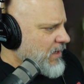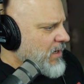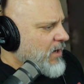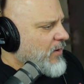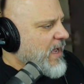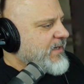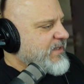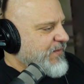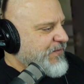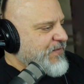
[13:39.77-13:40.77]
Okay,
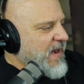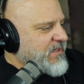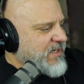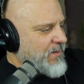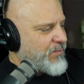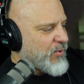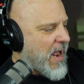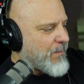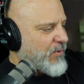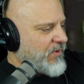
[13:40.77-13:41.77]
to face him
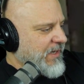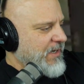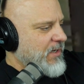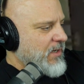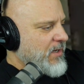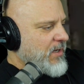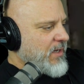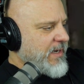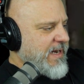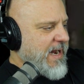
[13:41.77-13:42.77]
properly,
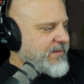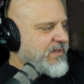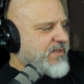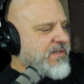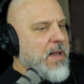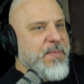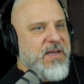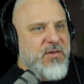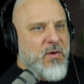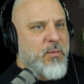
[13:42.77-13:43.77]
he had to step
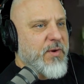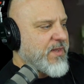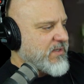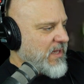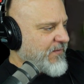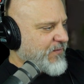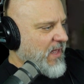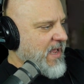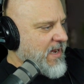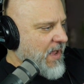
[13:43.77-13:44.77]
into him with his left
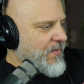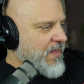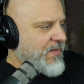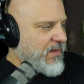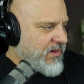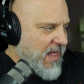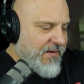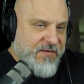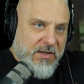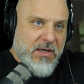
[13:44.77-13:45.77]
leg, and then the
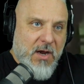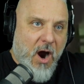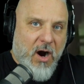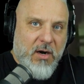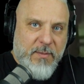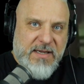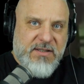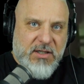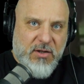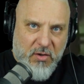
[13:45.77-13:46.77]
left arm is
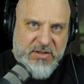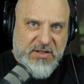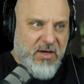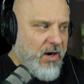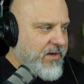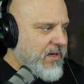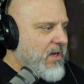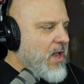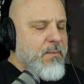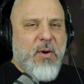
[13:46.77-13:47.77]
the closest target.
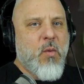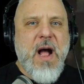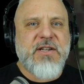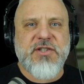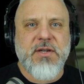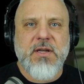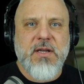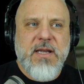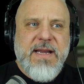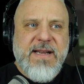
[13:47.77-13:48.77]
But watch,
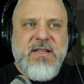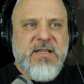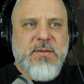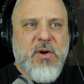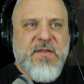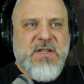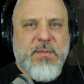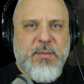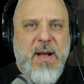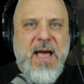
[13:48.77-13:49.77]
he doesn't move his
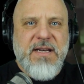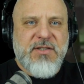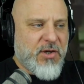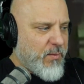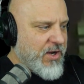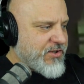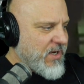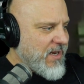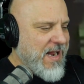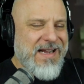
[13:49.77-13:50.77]
upper body so much,
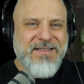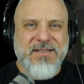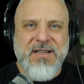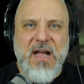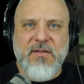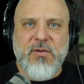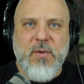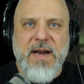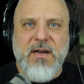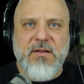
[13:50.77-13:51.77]
and
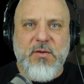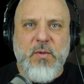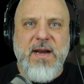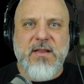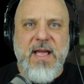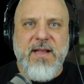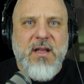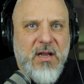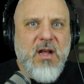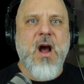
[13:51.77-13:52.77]
the right leg
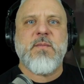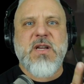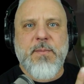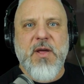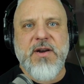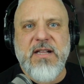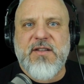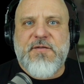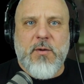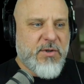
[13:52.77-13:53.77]
comes up underneath to
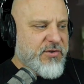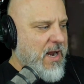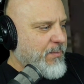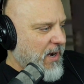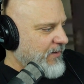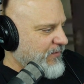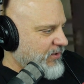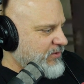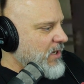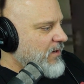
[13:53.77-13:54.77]
form the tripod for
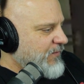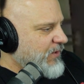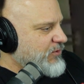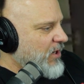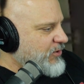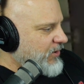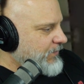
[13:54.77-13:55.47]
the structure.